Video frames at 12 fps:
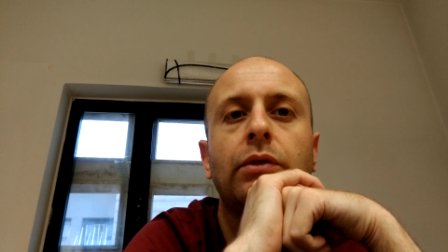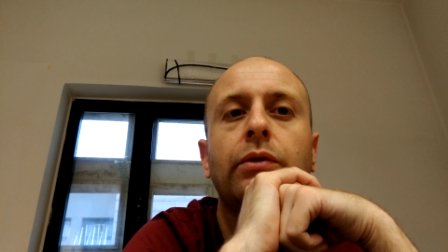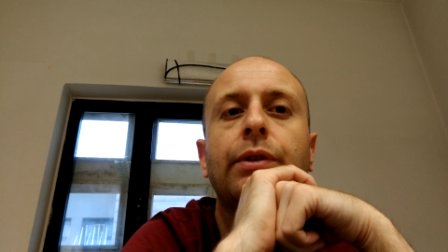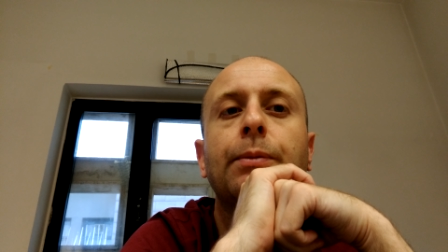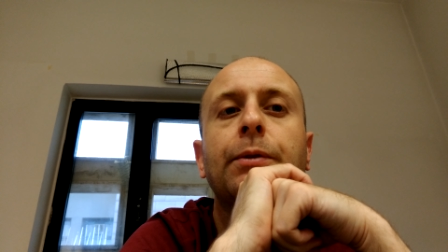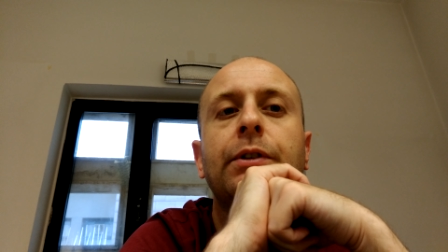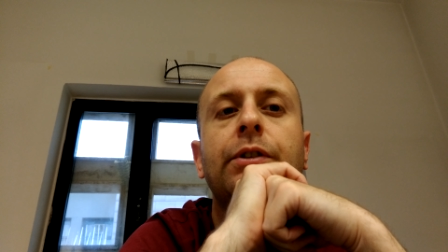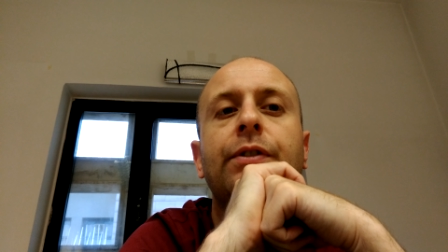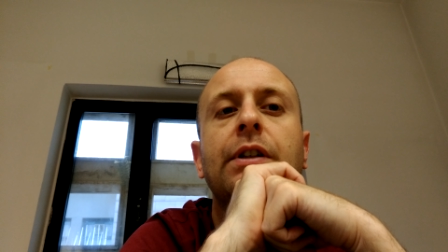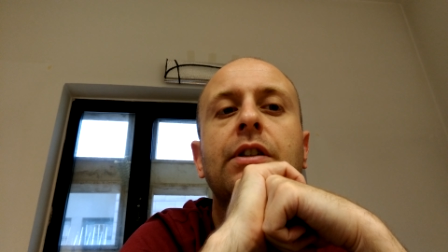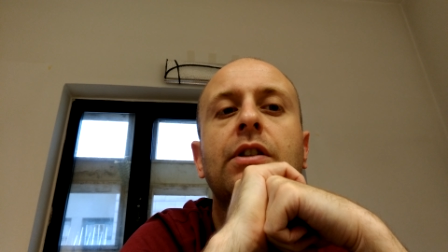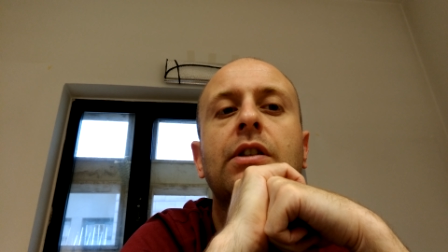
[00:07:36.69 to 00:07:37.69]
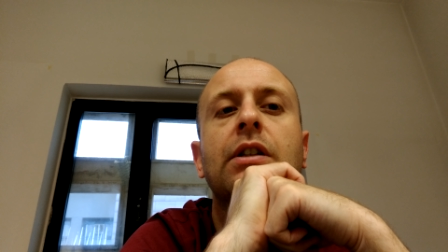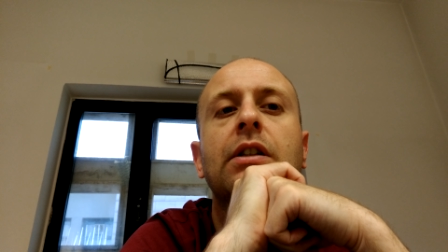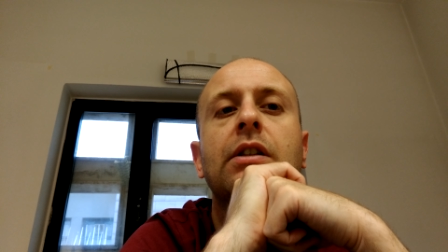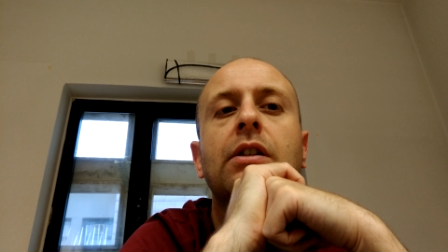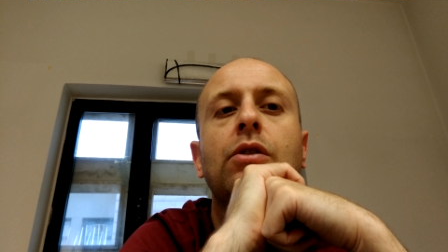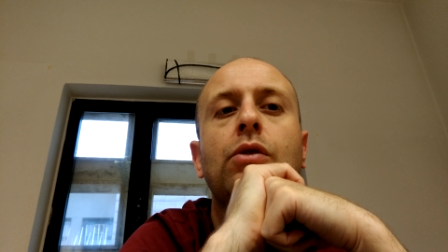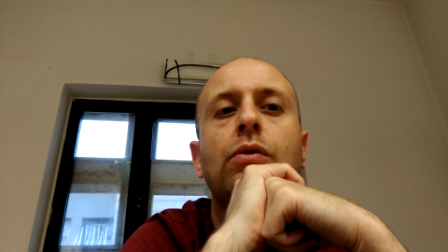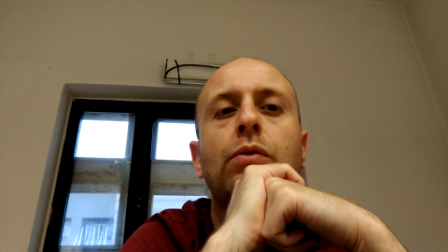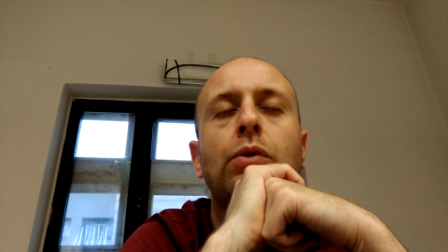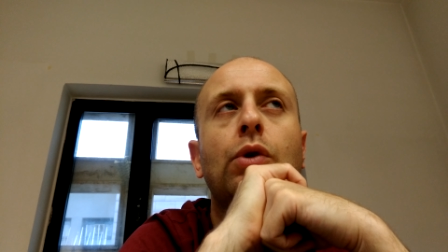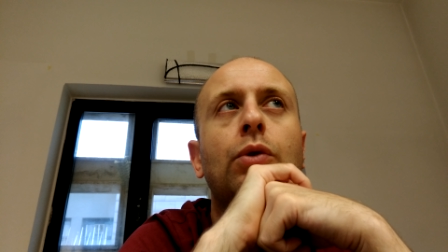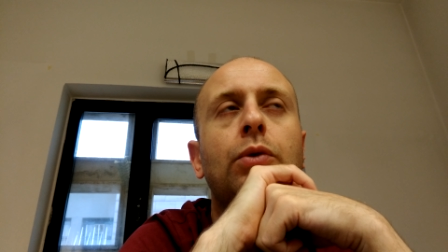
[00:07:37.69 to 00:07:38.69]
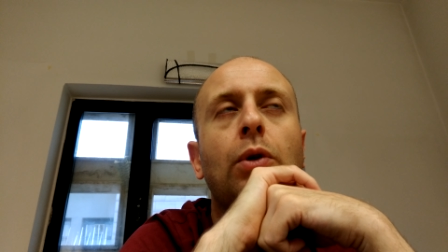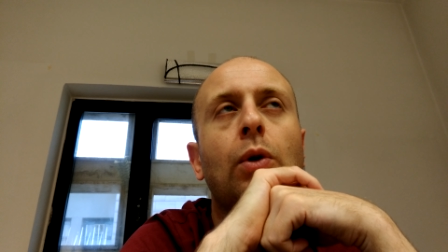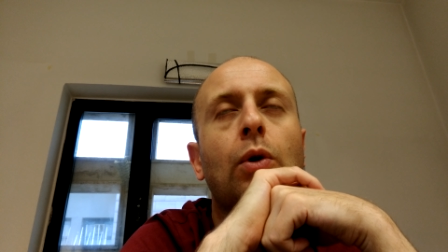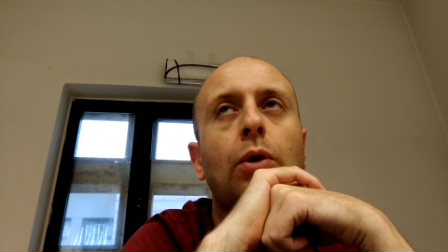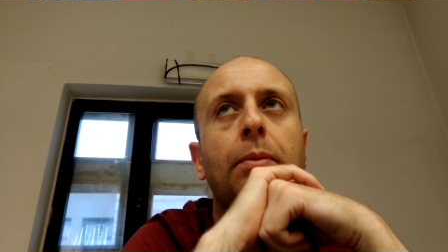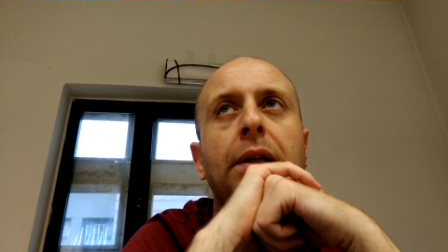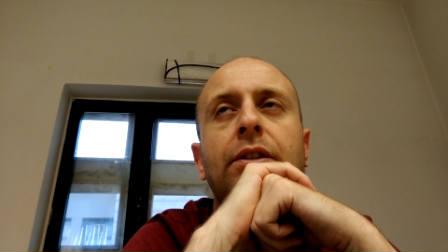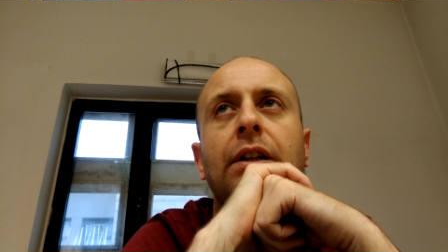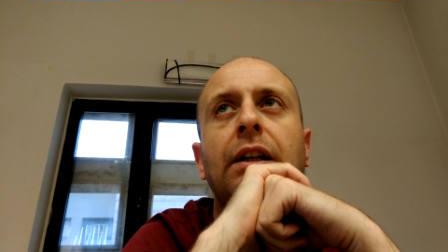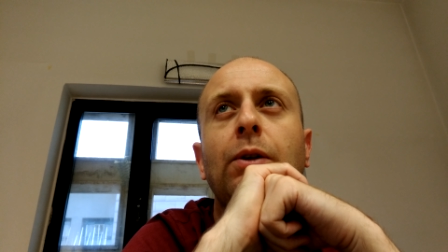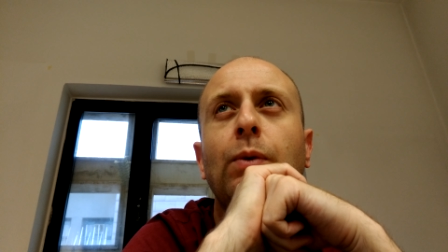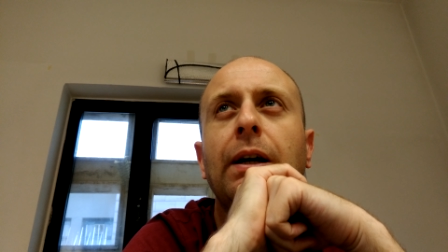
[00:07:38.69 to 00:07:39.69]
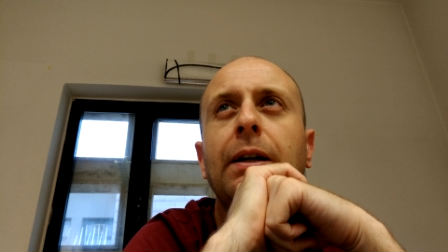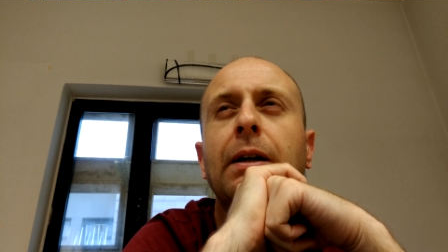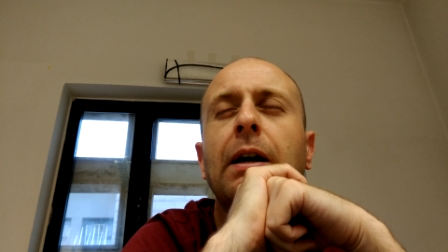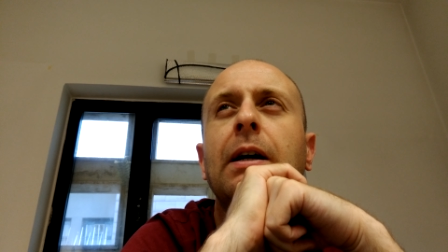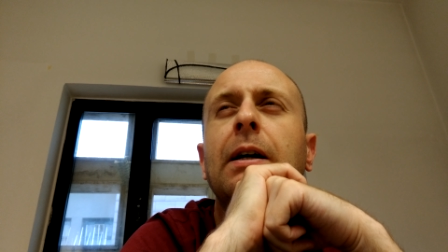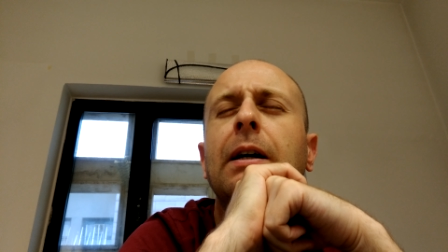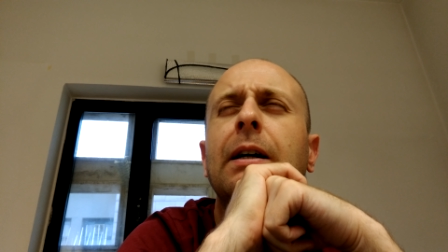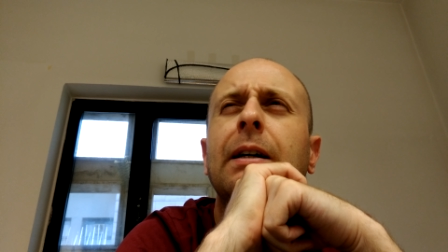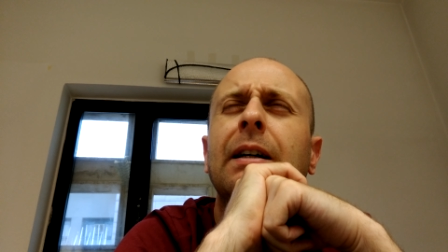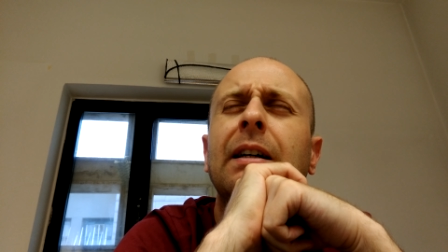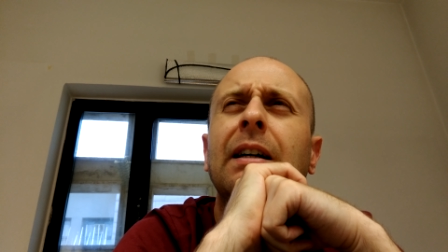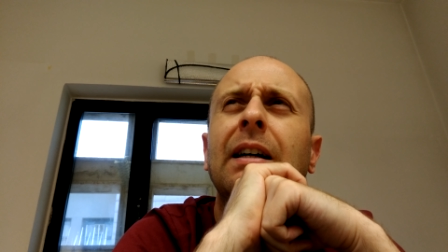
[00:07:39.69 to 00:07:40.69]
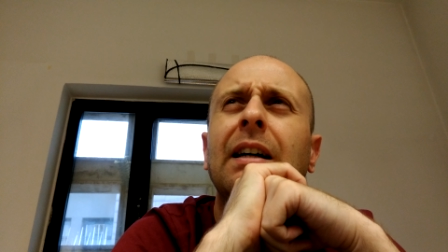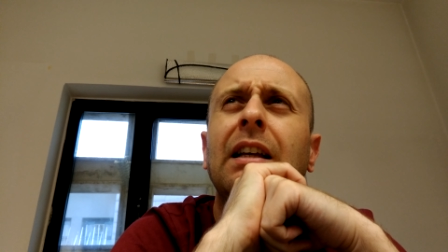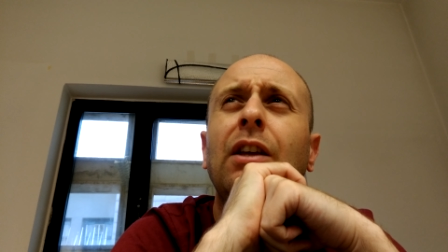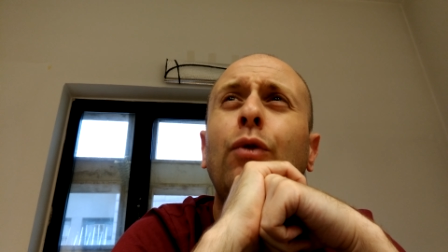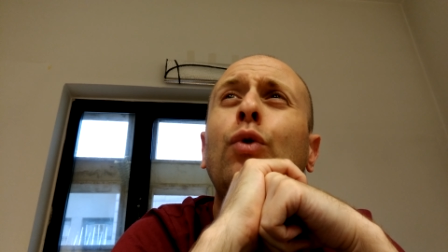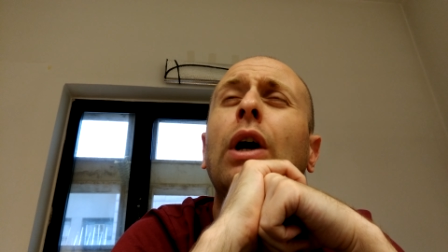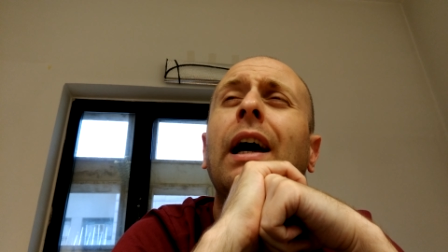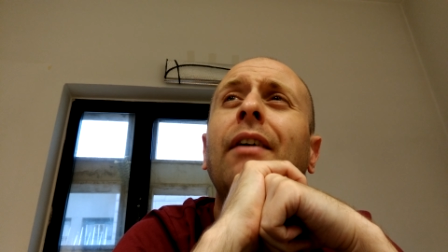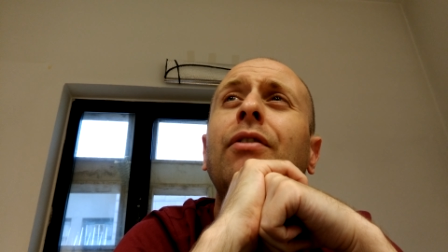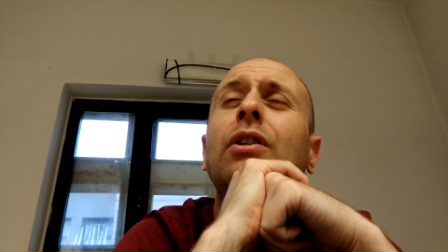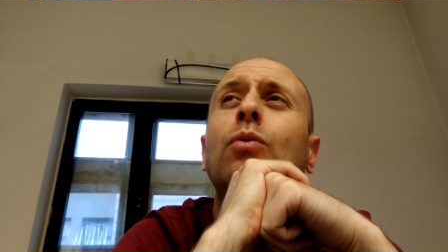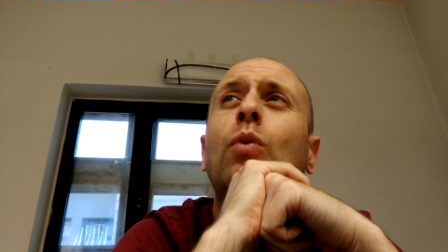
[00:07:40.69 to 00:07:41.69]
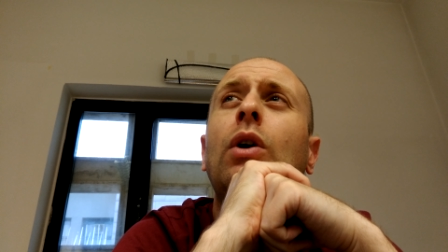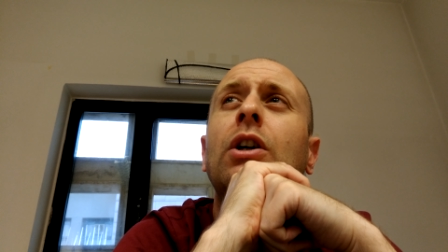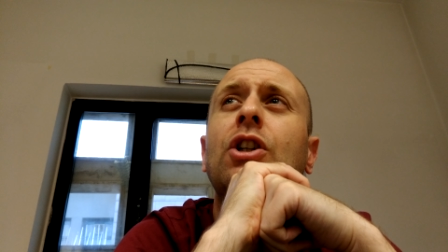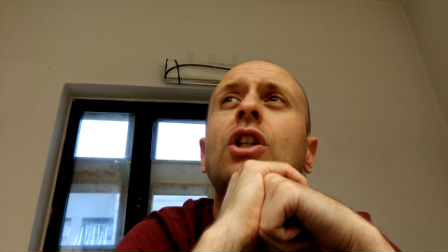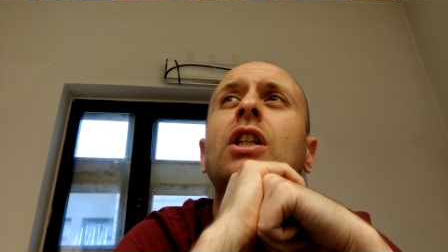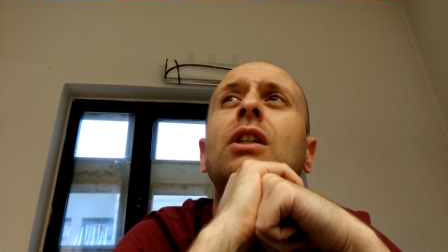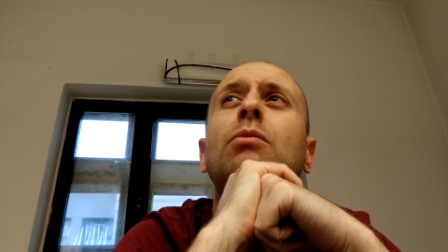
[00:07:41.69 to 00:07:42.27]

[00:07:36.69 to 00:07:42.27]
familiar faces and you know the lore better anyway. If you haven't watched the